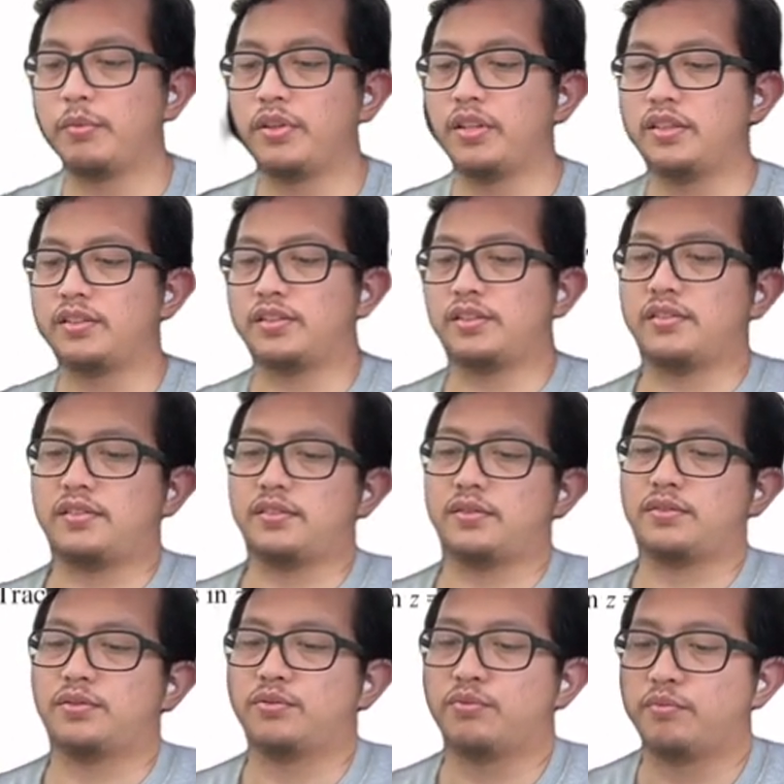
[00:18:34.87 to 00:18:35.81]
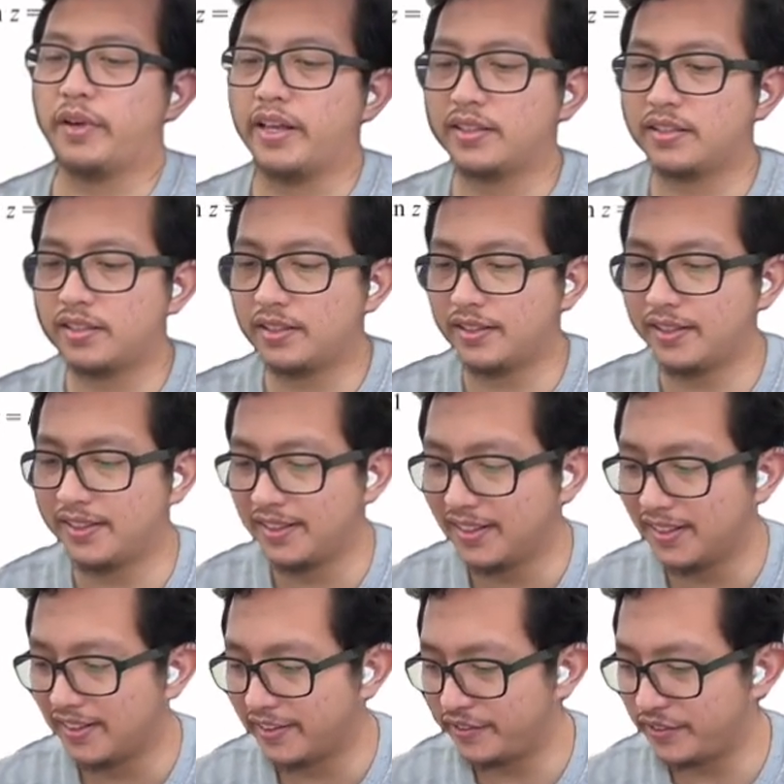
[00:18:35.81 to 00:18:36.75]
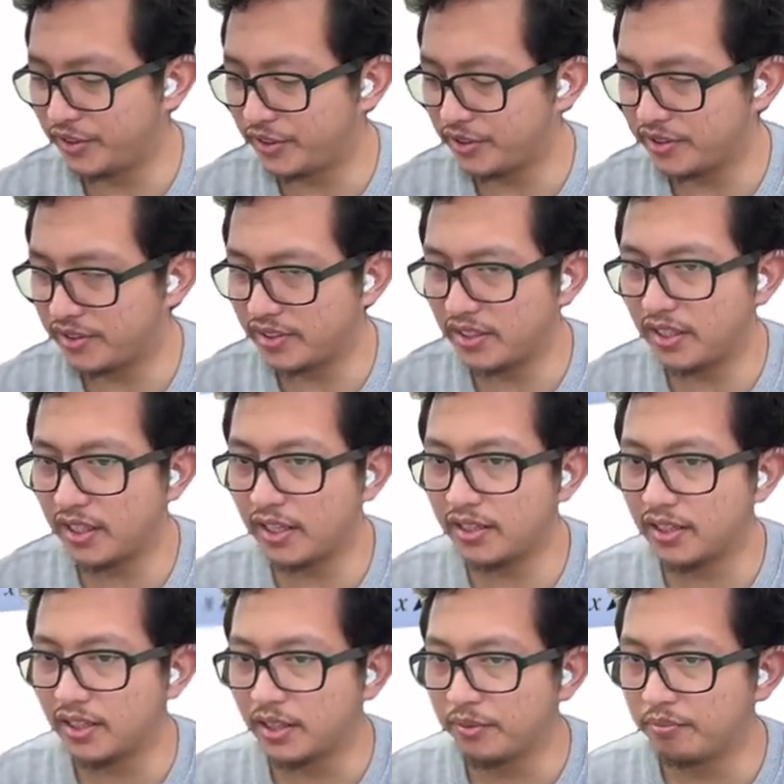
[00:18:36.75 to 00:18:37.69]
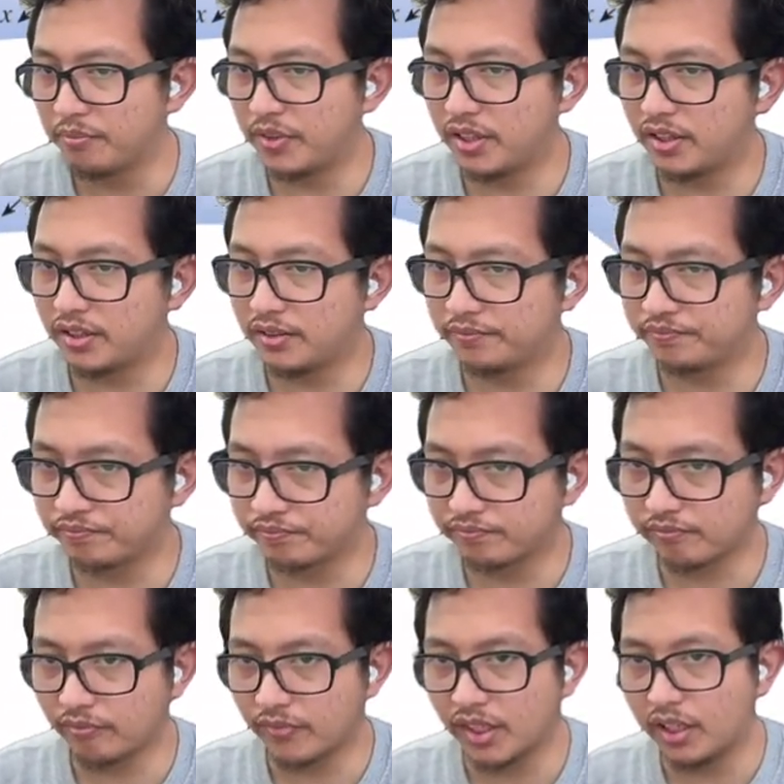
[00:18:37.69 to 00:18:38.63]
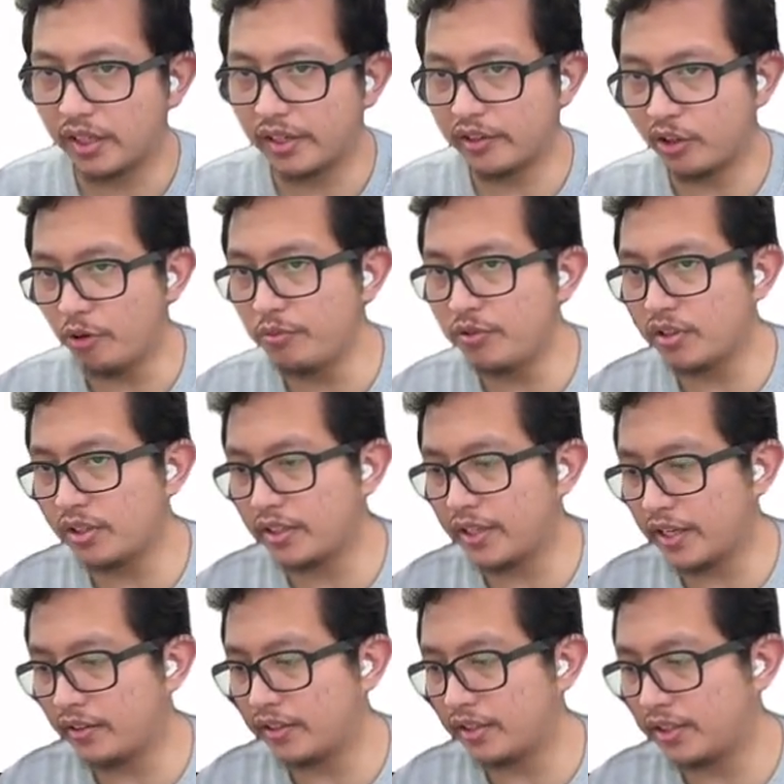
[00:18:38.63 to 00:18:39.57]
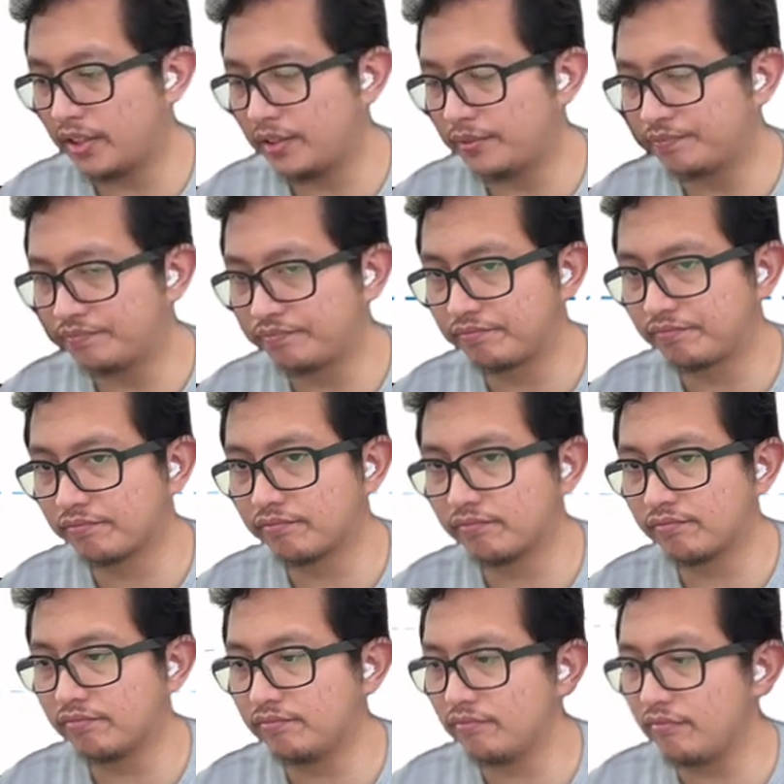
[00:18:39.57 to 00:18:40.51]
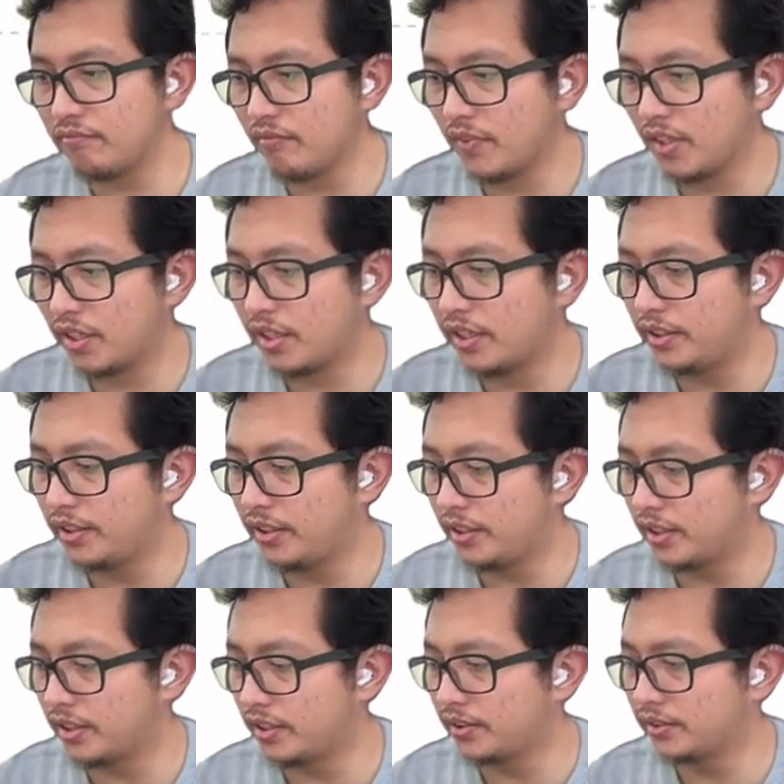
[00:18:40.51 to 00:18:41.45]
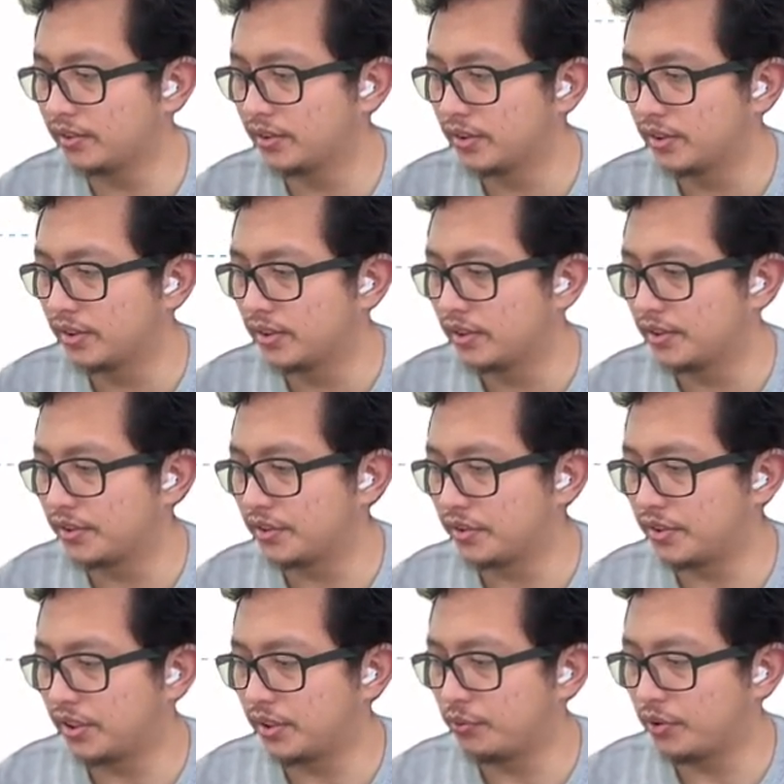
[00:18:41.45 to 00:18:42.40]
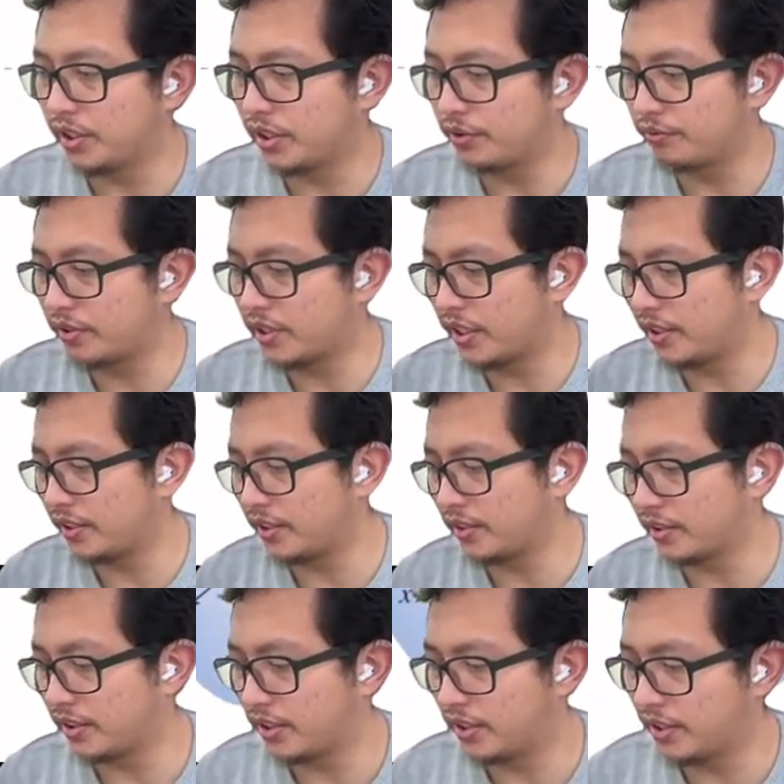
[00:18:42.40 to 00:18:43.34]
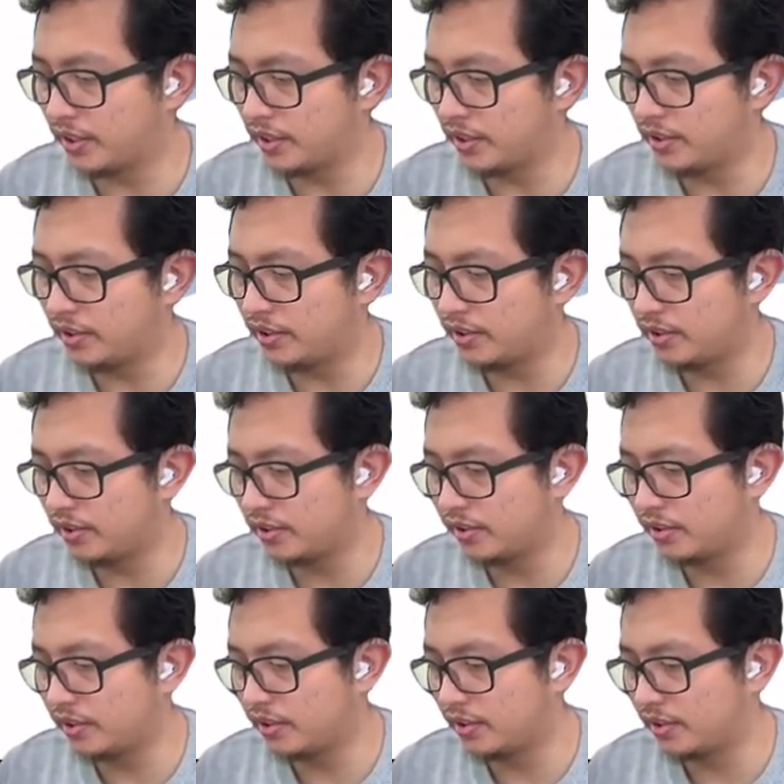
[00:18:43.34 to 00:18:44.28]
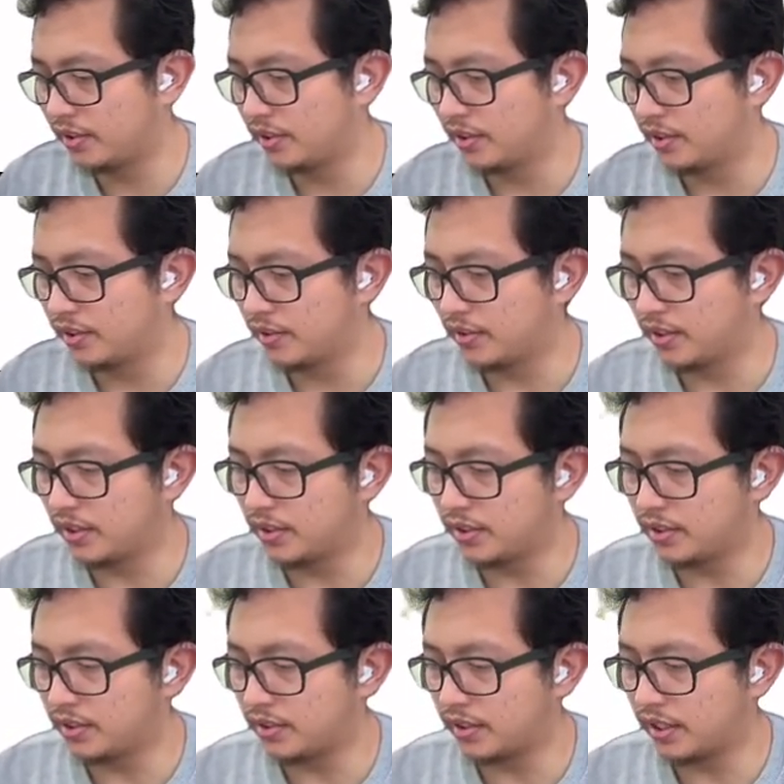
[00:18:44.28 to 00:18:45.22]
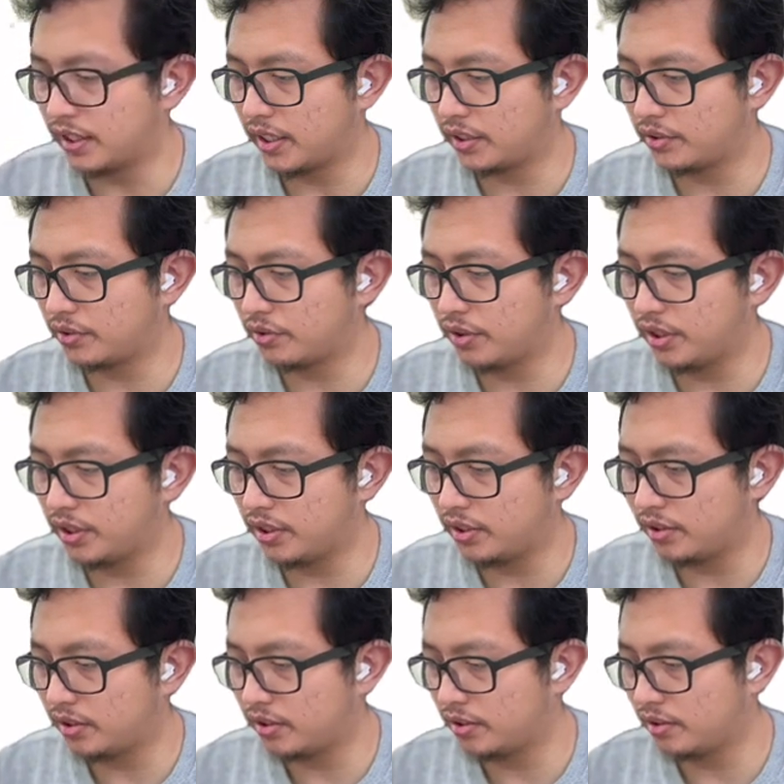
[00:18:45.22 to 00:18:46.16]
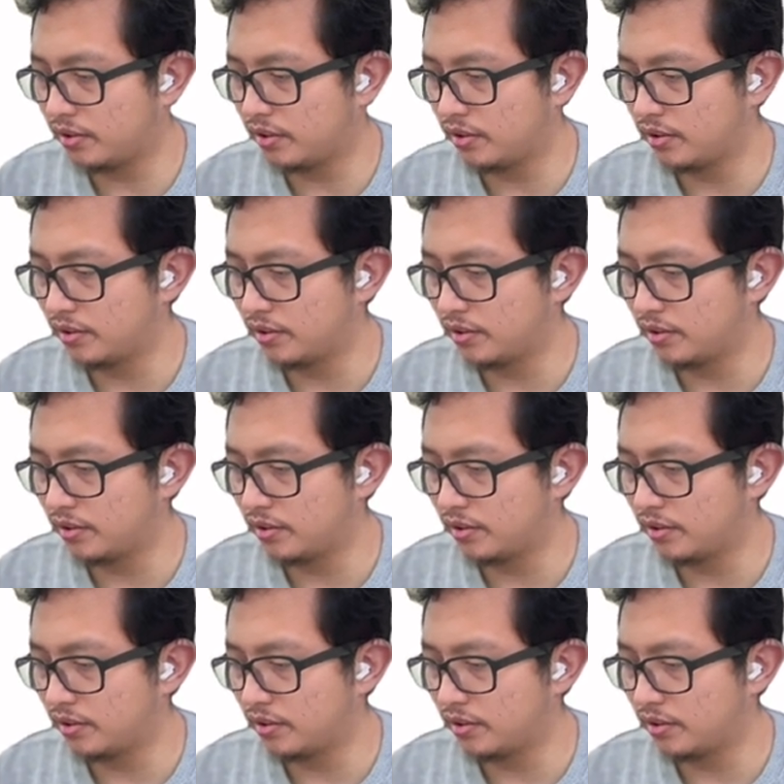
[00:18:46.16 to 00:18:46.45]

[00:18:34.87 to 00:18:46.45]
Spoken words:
So maybe it's too messy if you could see that, but I hope you could get the idea, so that we can write here that this is actually